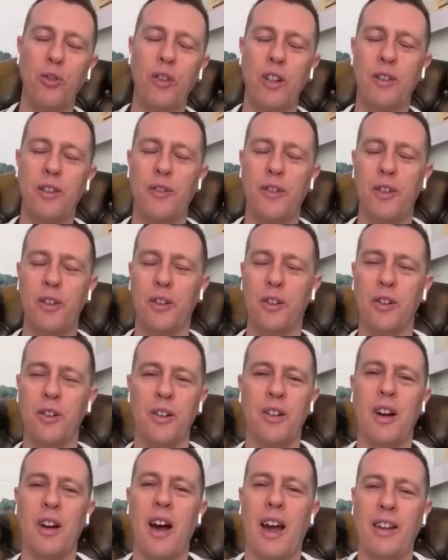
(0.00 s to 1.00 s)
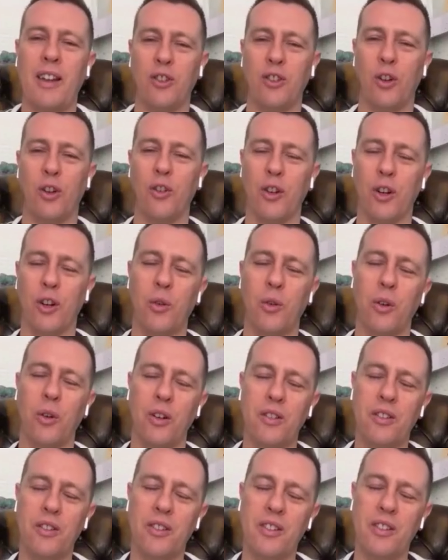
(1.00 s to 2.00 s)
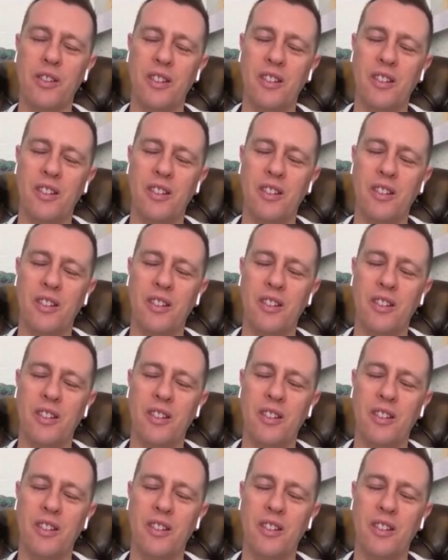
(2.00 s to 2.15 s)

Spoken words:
you reach for your angel aura quartz?